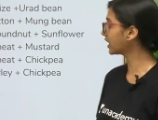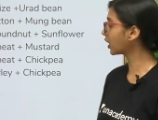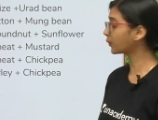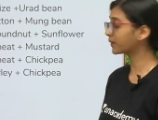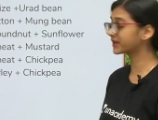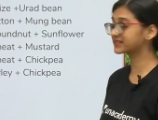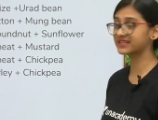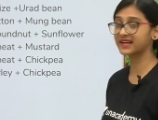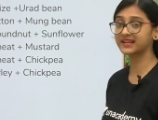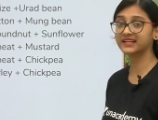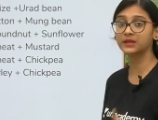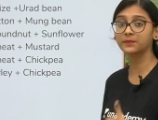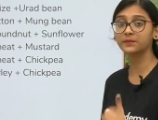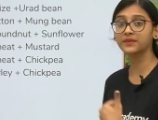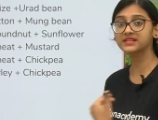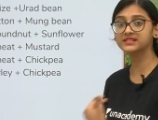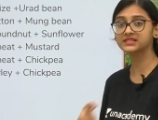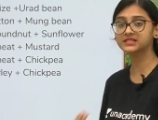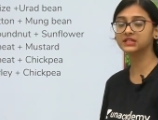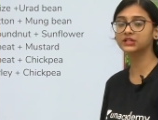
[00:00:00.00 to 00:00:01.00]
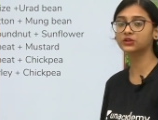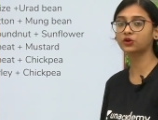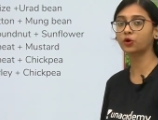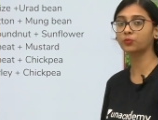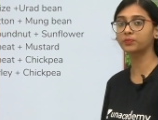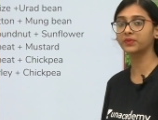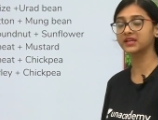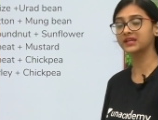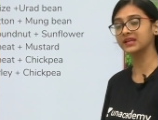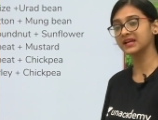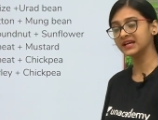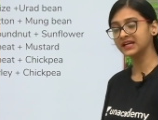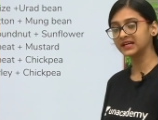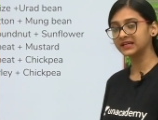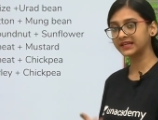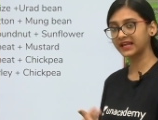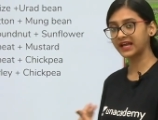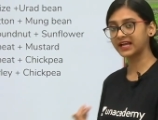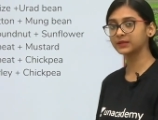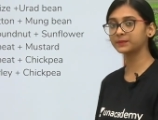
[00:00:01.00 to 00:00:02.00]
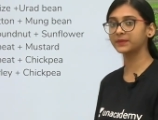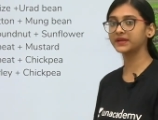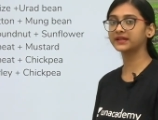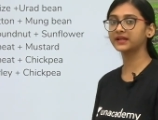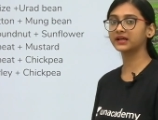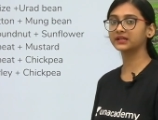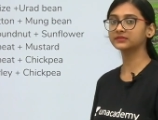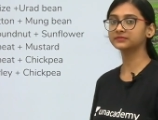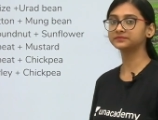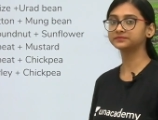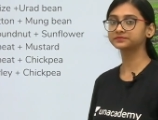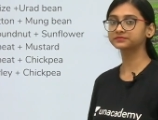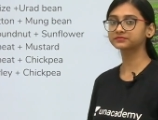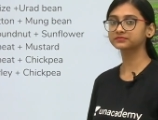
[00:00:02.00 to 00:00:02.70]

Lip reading: how exactly mixed cropping can be done,